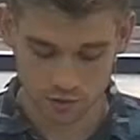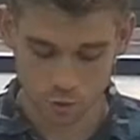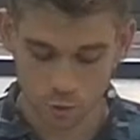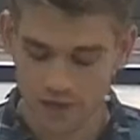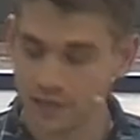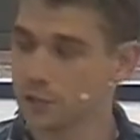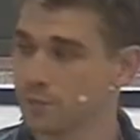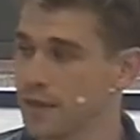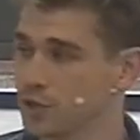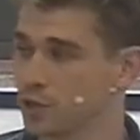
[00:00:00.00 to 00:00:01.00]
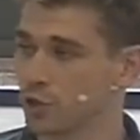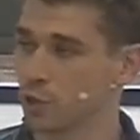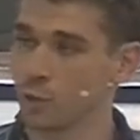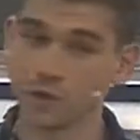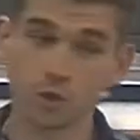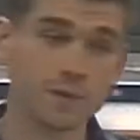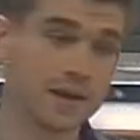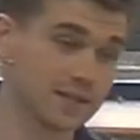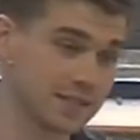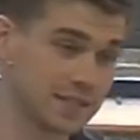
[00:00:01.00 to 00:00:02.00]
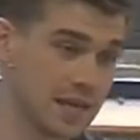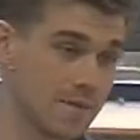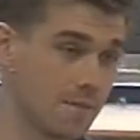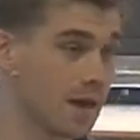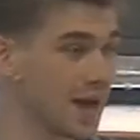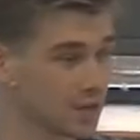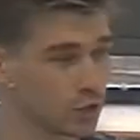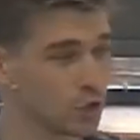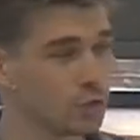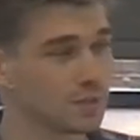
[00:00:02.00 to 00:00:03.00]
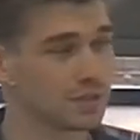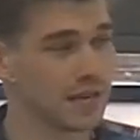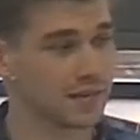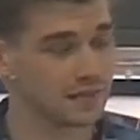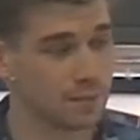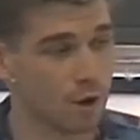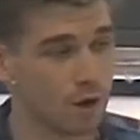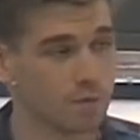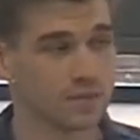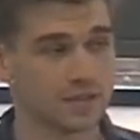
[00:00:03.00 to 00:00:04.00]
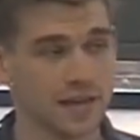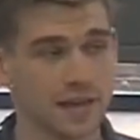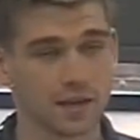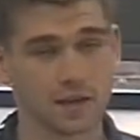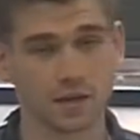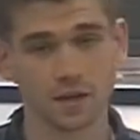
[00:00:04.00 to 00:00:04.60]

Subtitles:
We need to make sure that we don't make the same attitude mistake, the same heart mistake,